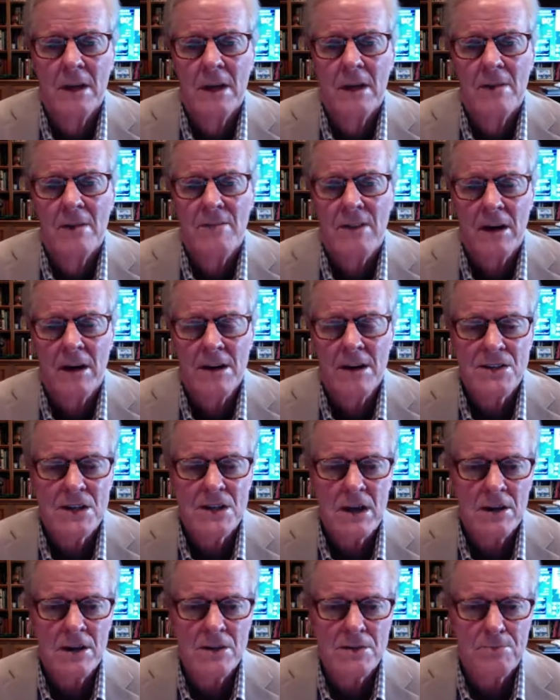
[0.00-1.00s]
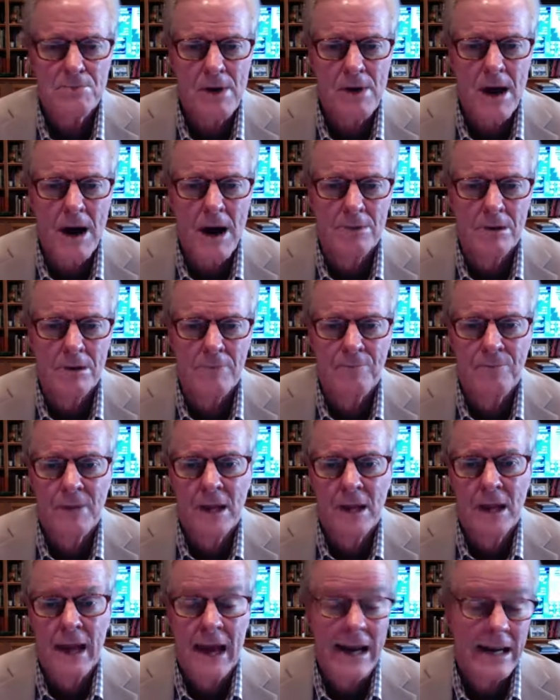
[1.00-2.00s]
Very serious problem.
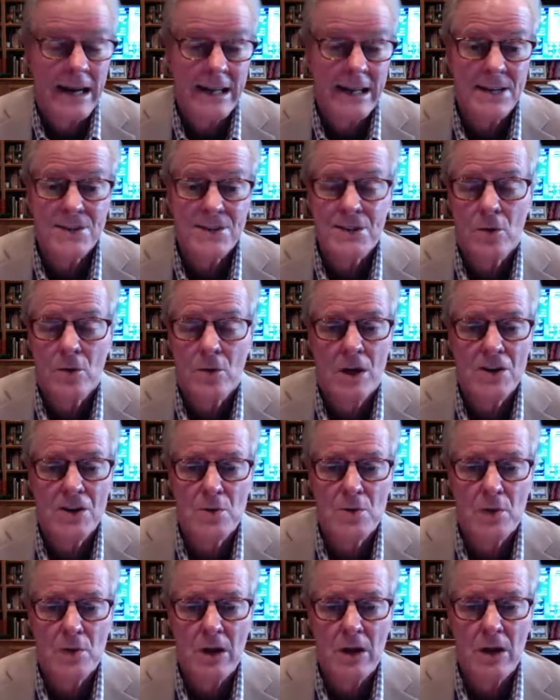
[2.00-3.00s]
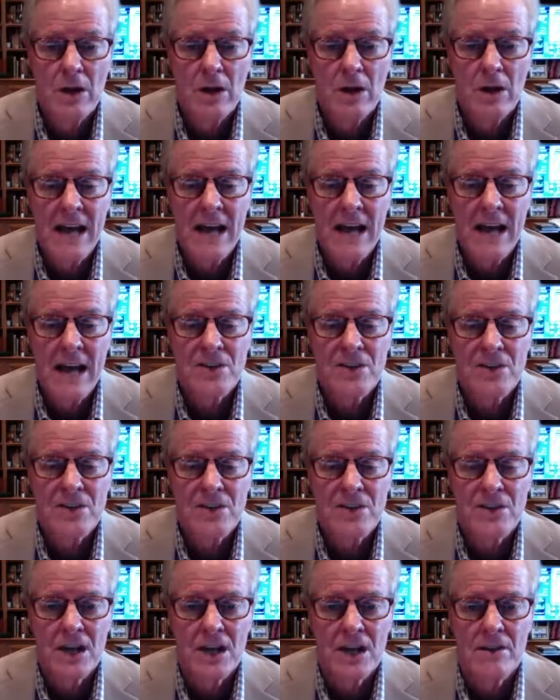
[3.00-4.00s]
And I guess the question we all have to ask
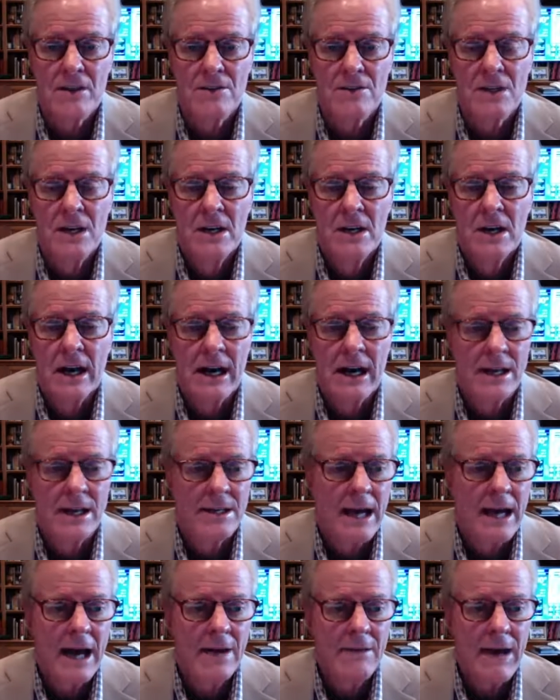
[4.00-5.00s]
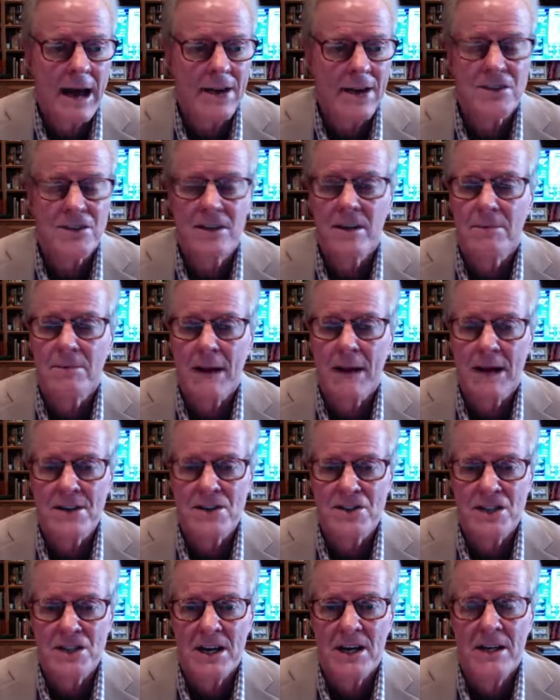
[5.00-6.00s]
ourselves, and I ask it of my
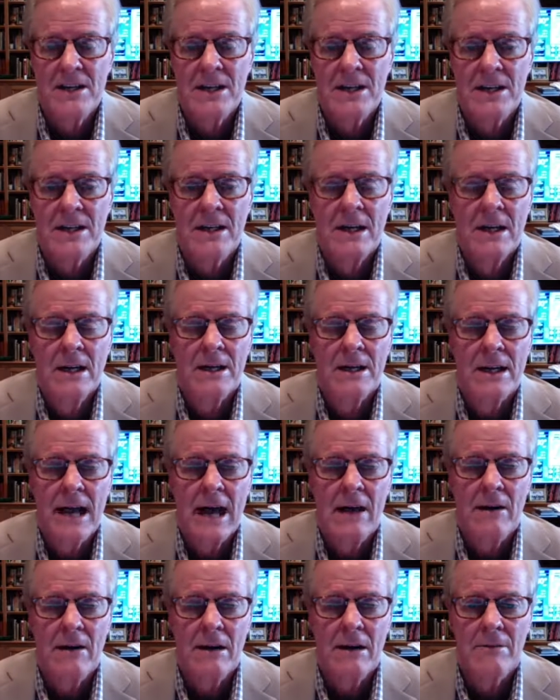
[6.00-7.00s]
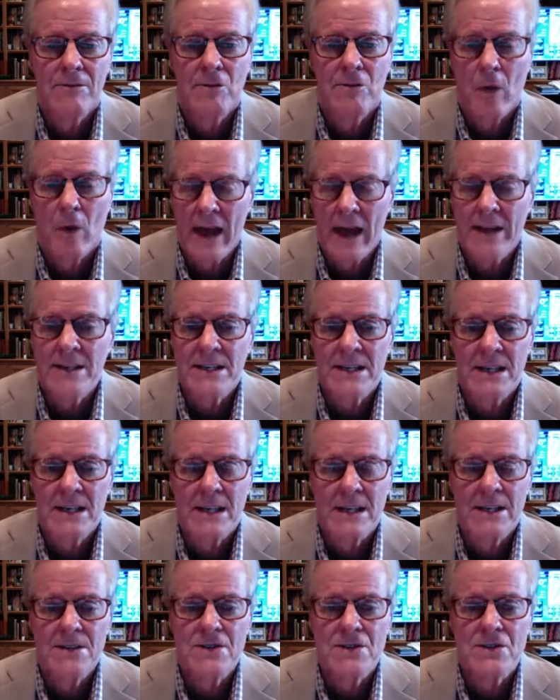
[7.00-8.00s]
son and now of
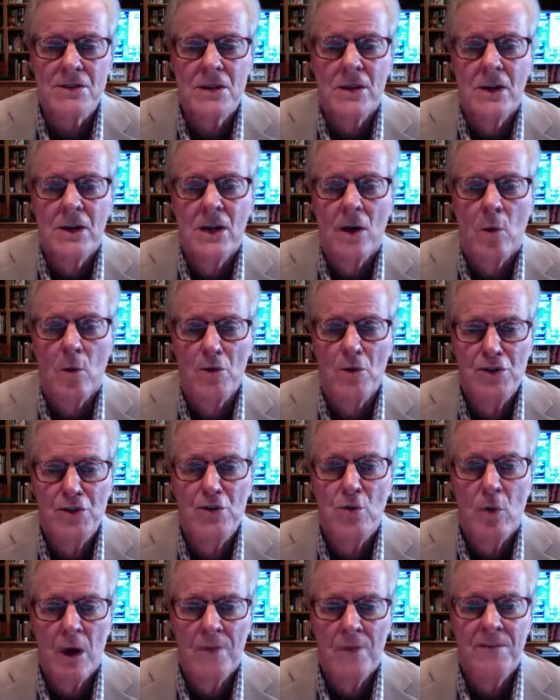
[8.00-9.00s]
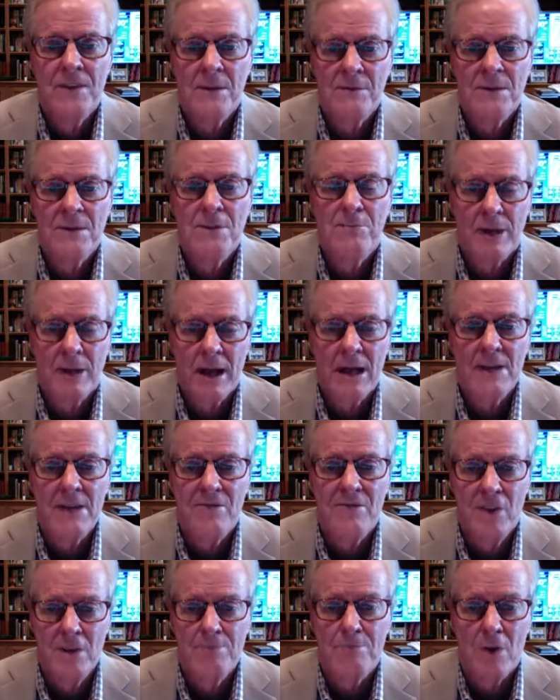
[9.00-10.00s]
grandkids, would you want them to play
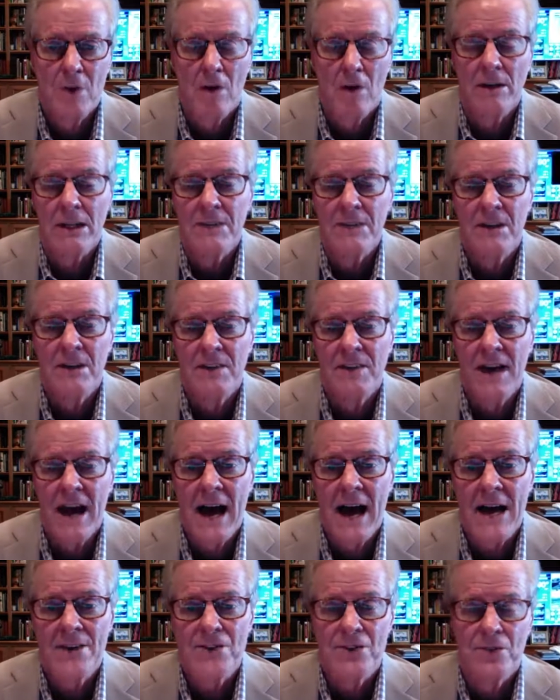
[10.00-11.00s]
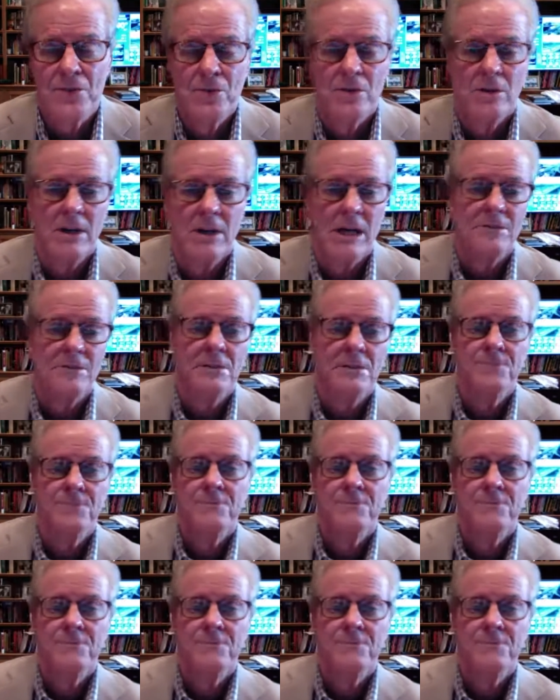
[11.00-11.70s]
football even at the high school level?